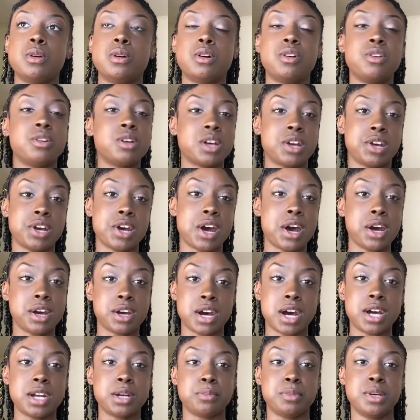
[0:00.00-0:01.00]
okay, I
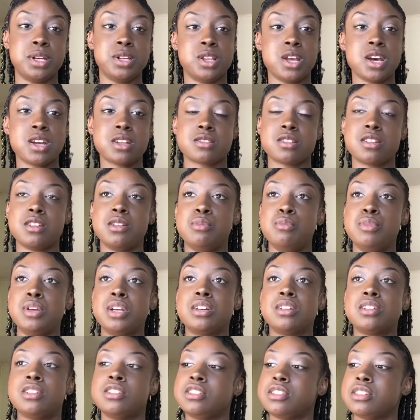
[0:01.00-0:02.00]
gotta be that then
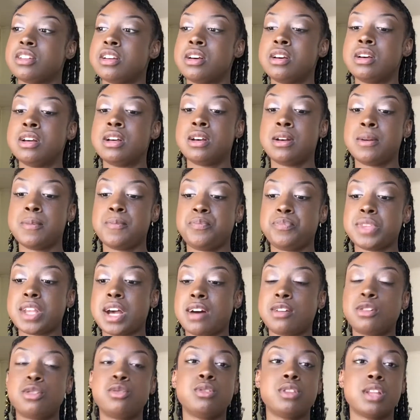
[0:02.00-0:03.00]
because
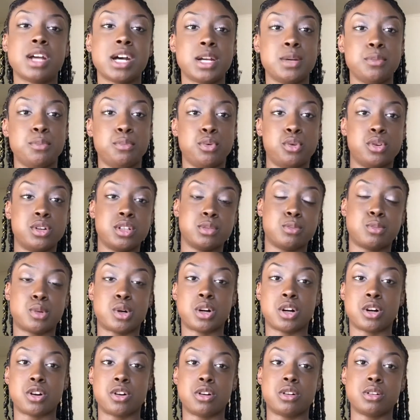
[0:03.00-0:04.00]
I don't like boys
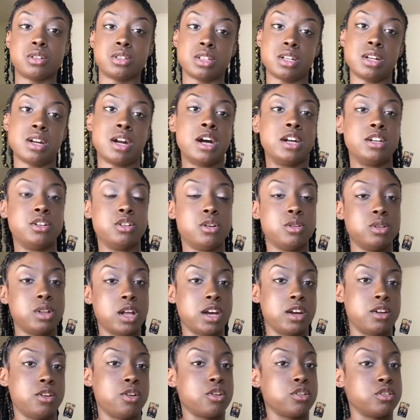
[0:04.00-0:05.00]
more than girls, and I don't
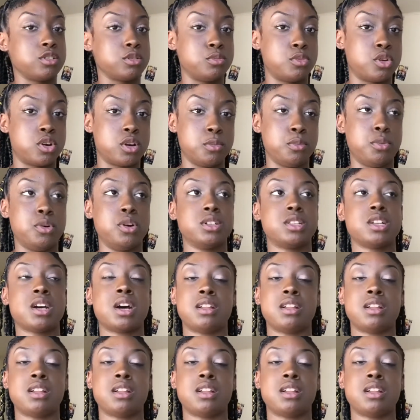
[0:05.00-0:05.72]
like girls more than boys.